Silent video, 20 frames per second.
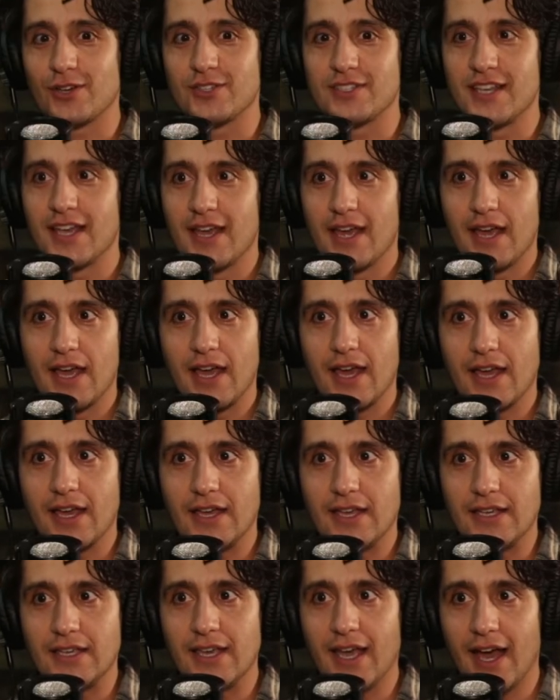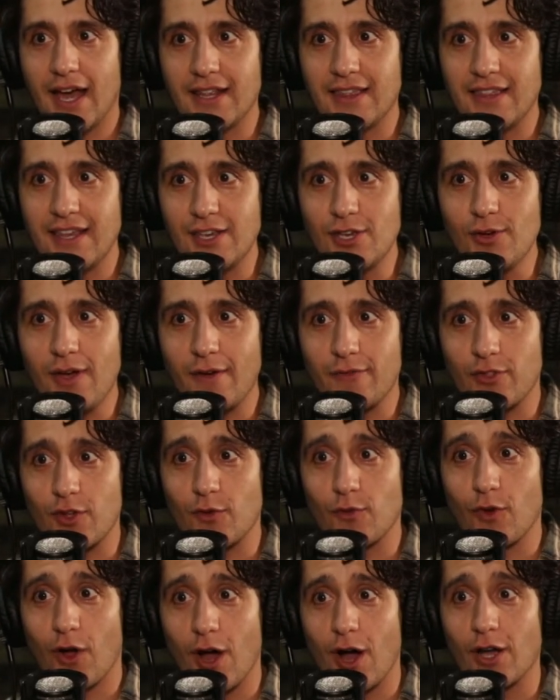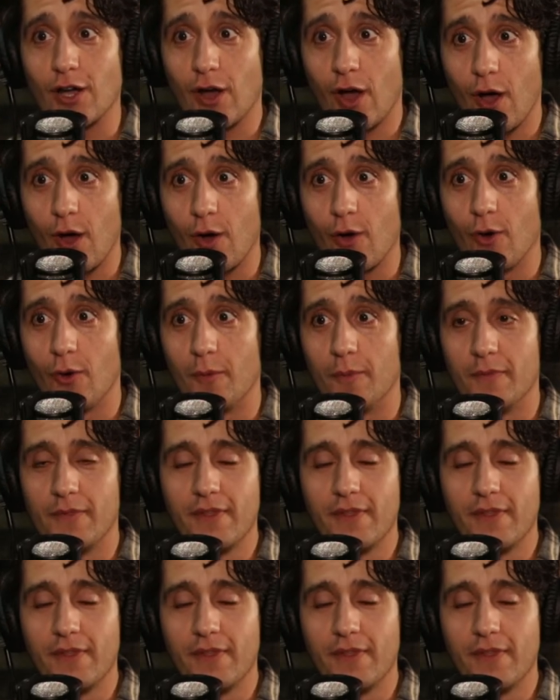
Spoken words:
goes, yeah, I think you have the wrong home.